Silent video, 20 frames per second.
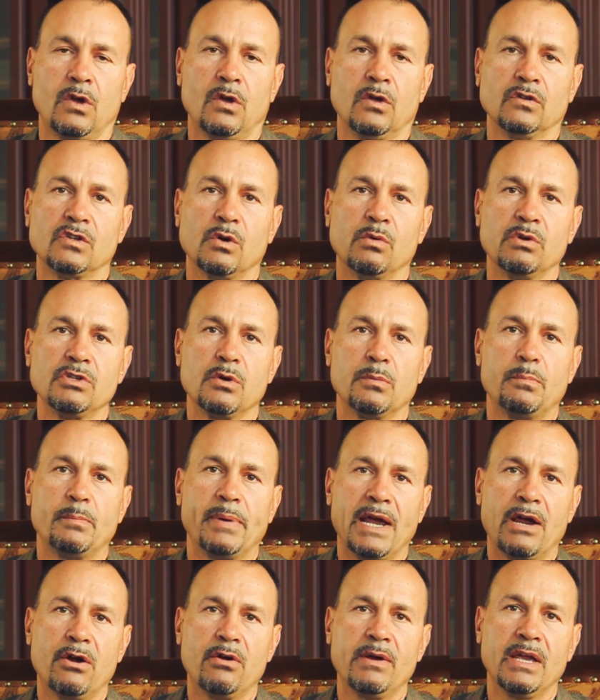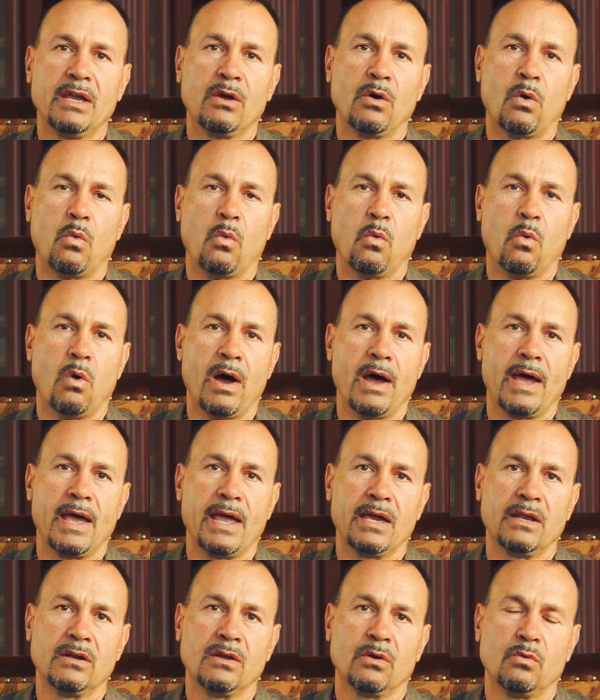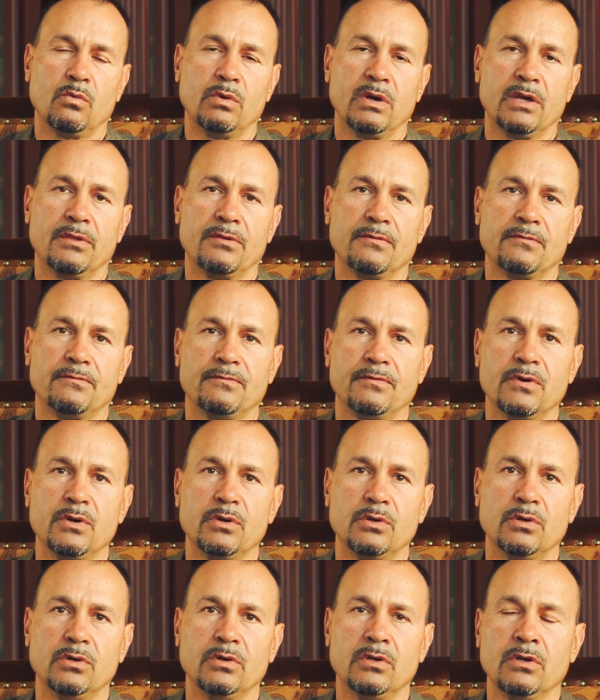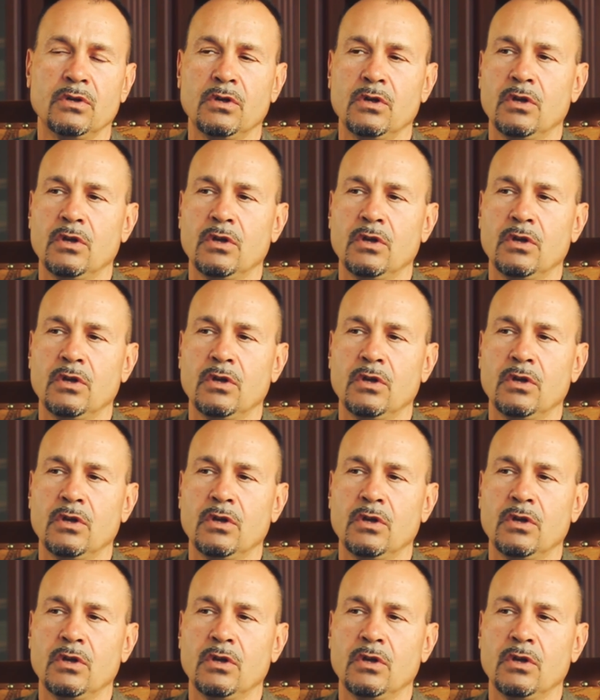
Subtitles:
So when you're pairing wine with food,